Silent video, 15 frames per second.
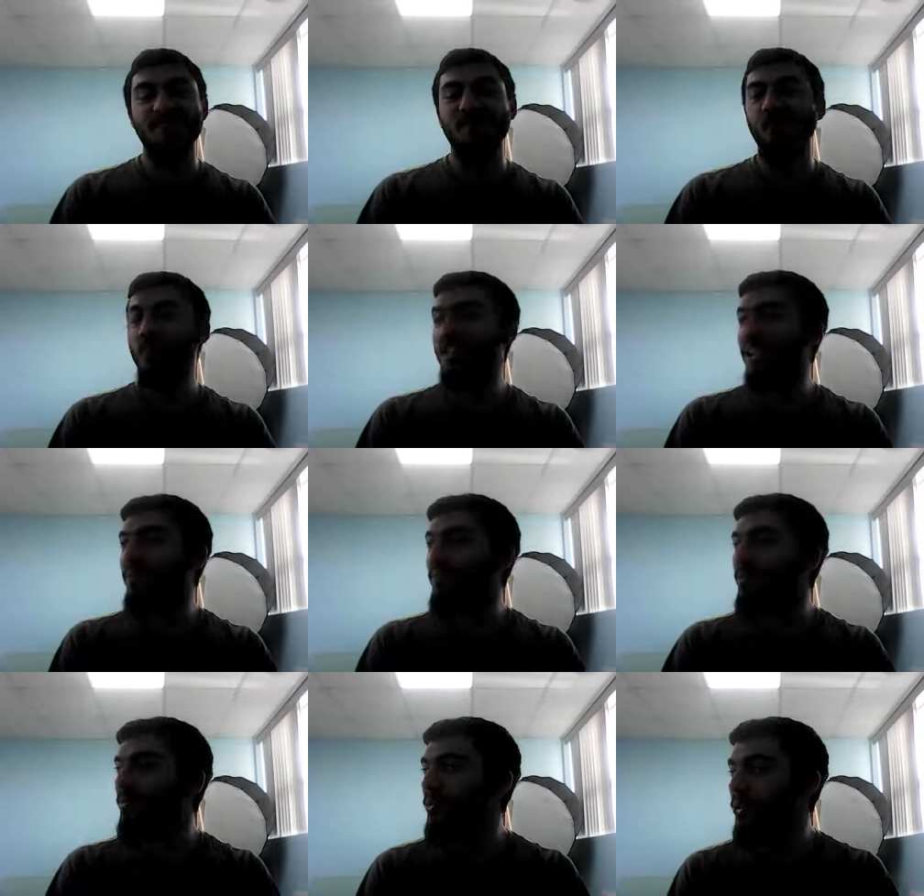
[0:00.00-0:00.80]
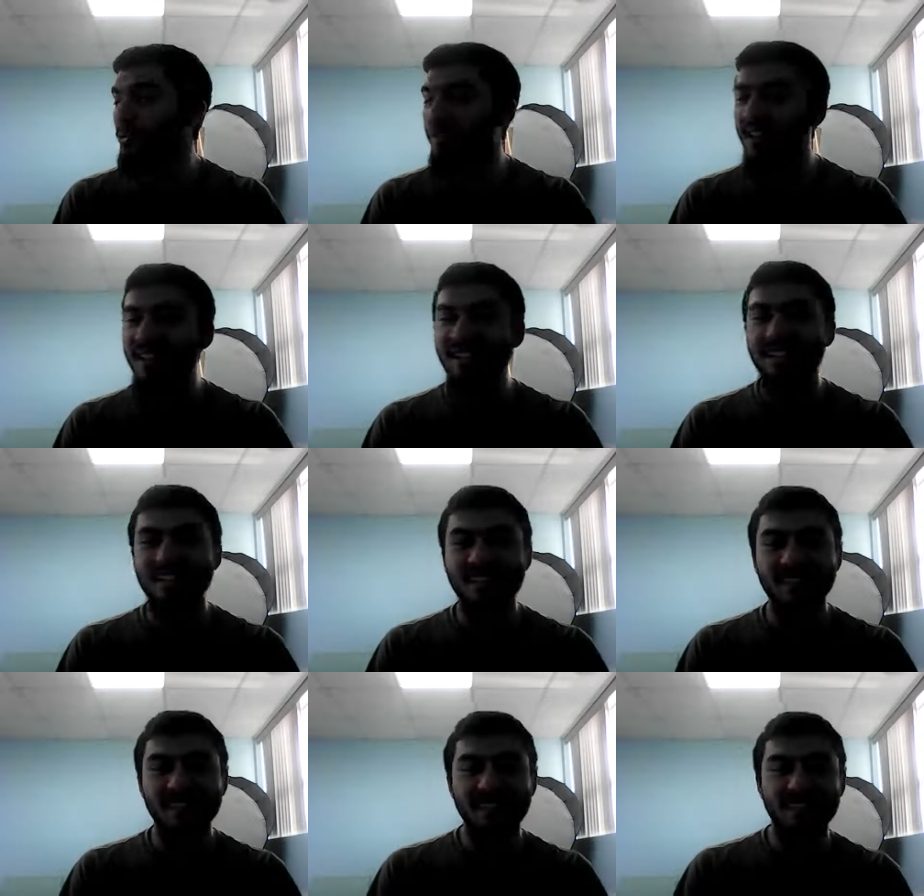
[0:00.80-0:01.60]
Mus'ab ibn Umair.
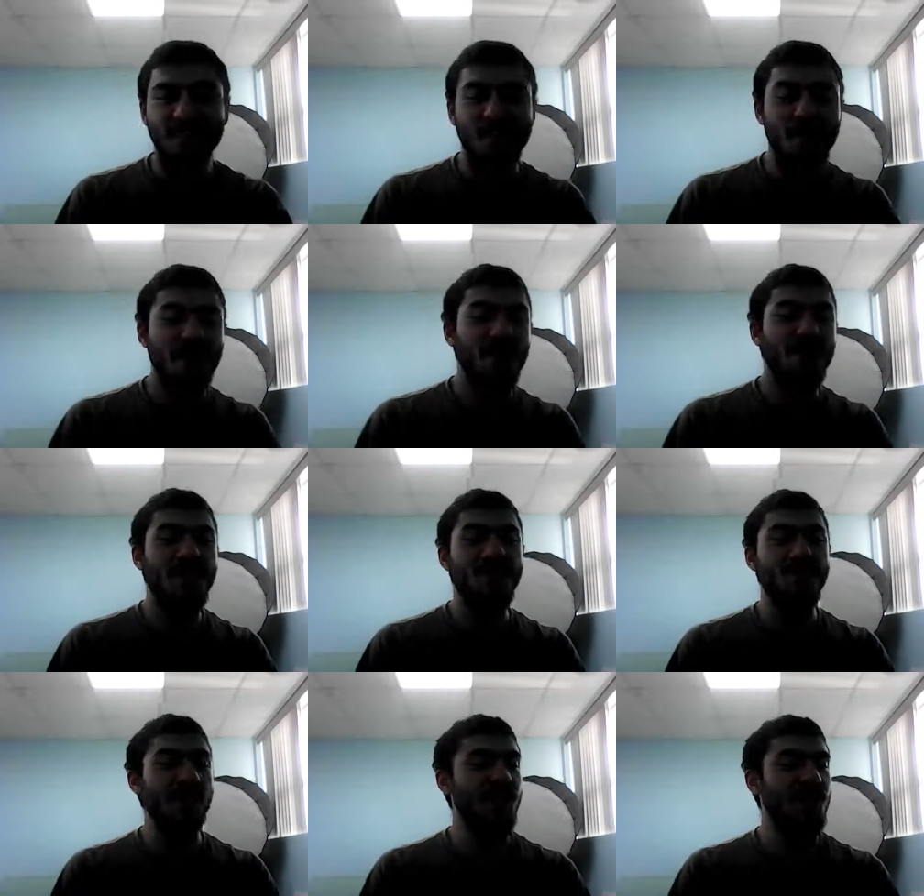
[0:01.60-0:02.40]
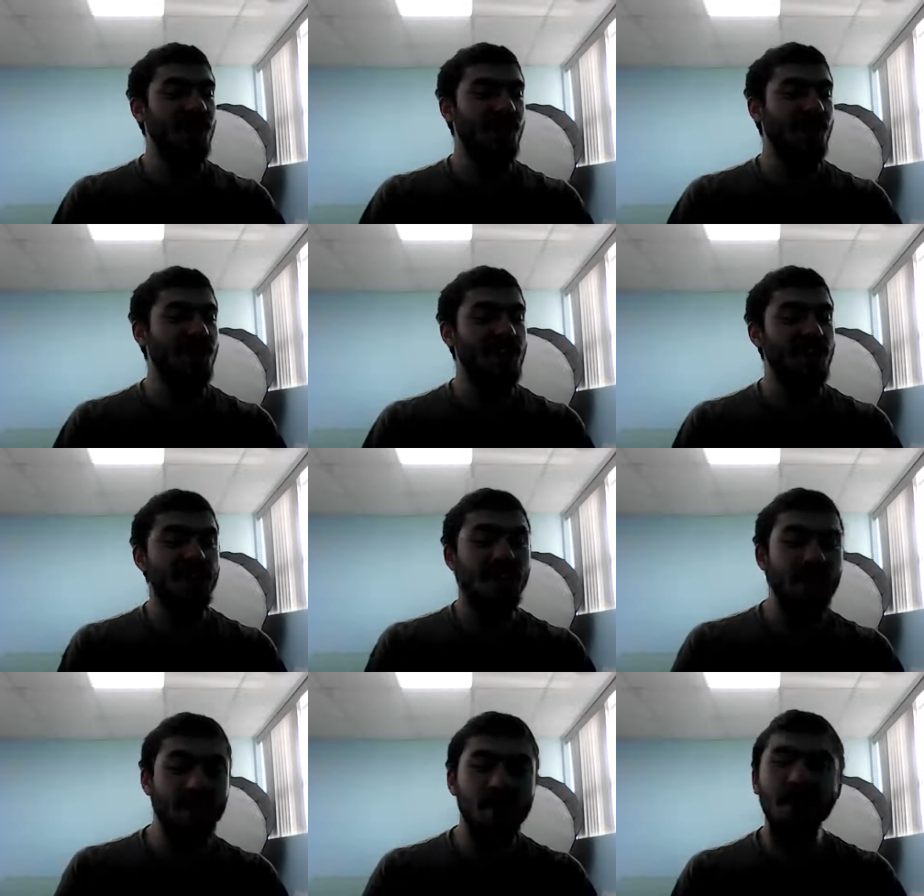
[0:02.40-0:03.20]
Remember, he was the
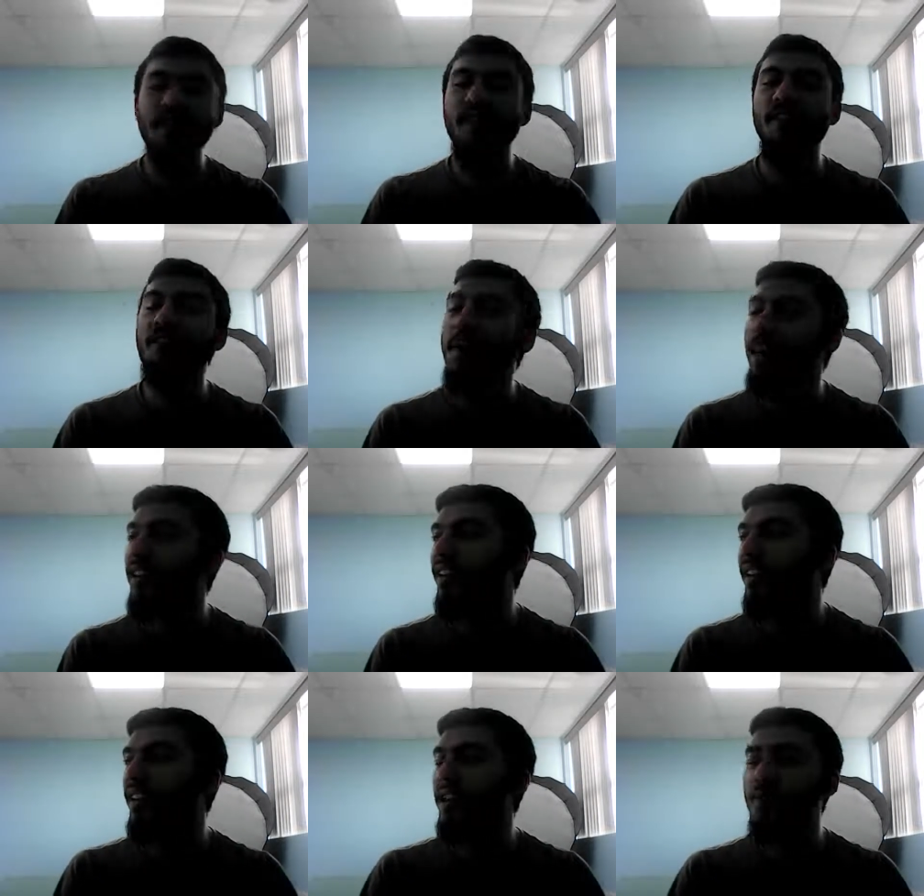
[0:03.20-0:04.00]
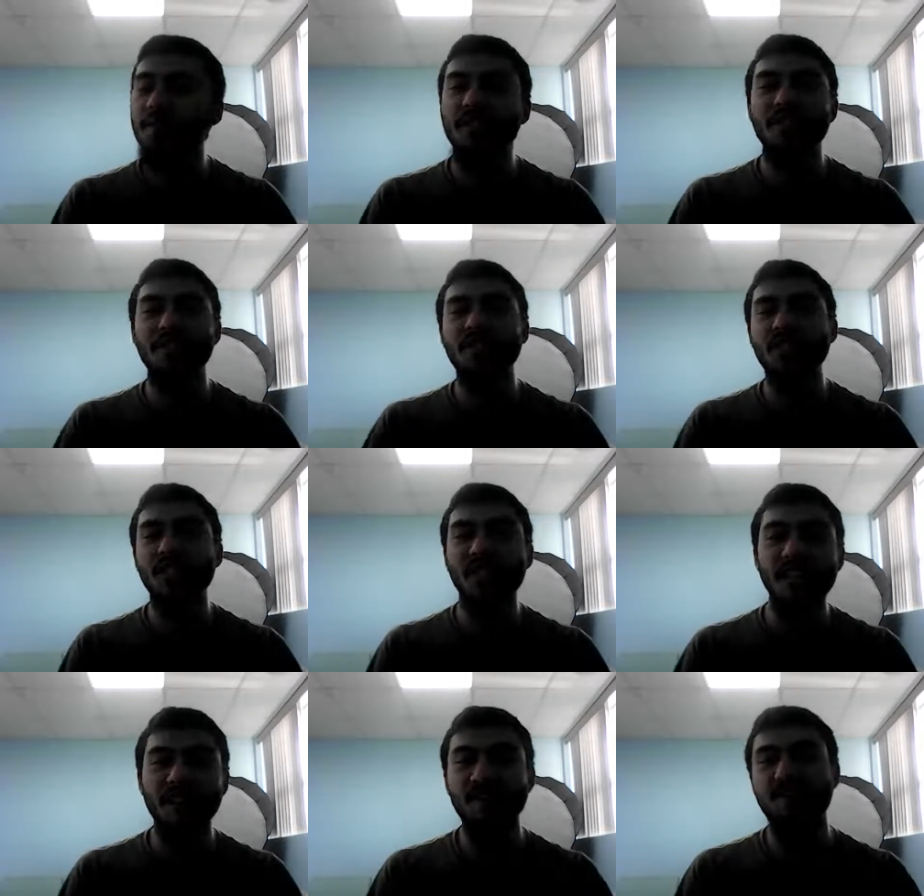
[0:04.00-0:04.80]
celebrity of Mecca. He was the rich
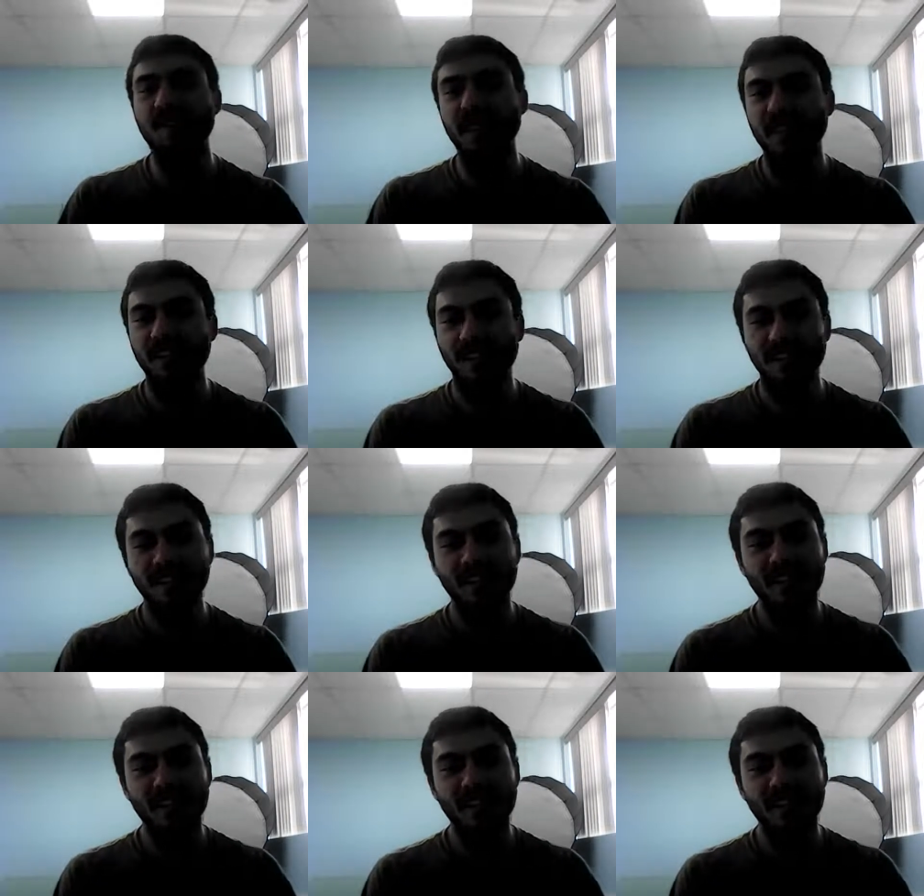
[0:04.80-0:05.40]
kid of Mecca.